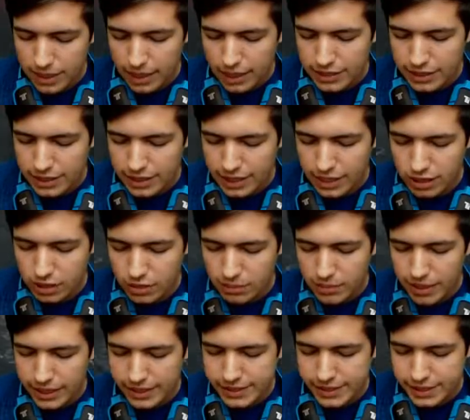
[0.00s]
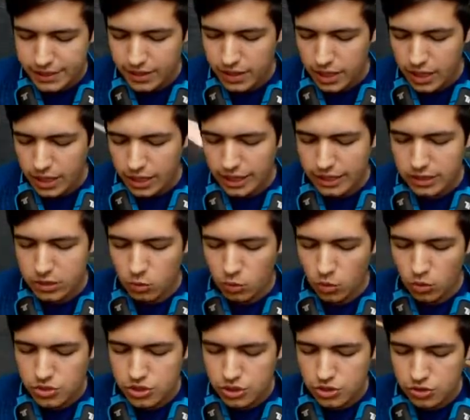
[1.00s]
me. I think they look amazing. Like the
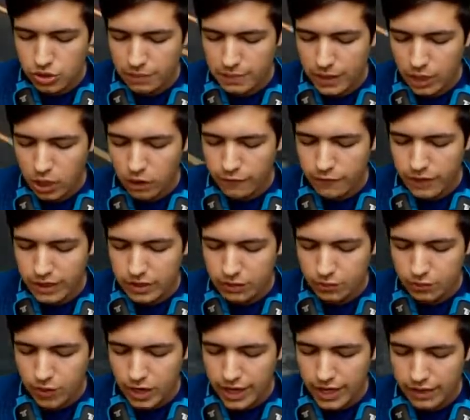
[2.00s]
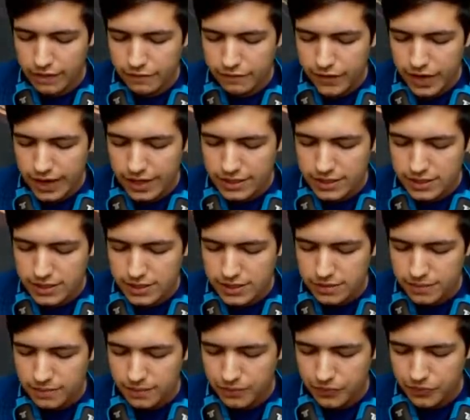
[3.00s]
water dripping off it, the rain effects.
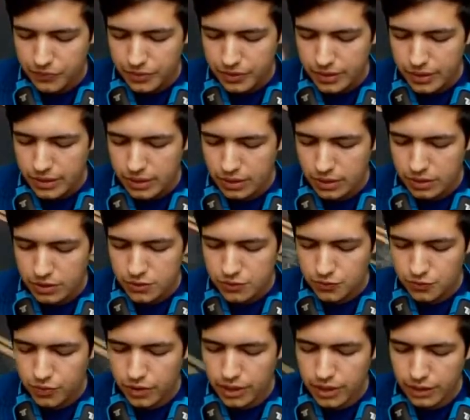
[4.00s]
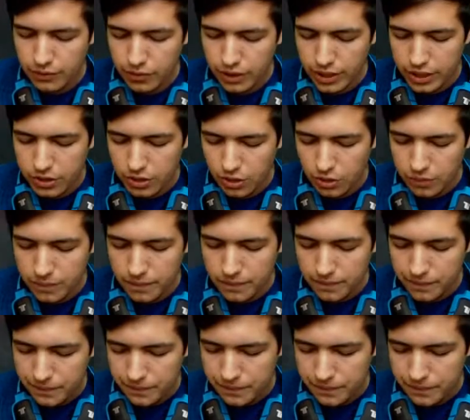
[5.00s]
Looks really, really cool.